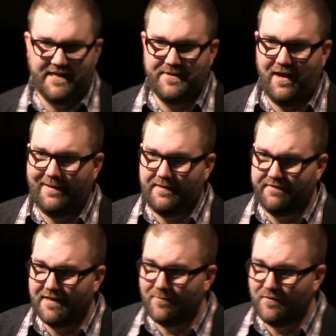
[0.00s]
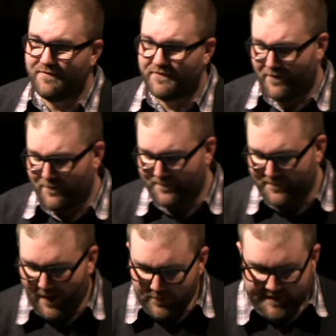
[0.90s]
had to be highly available. So
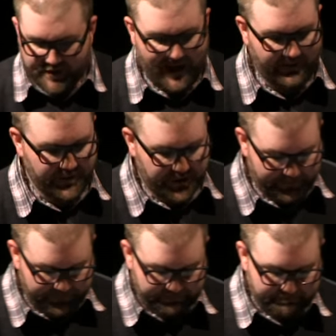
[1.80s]
that was the challenge.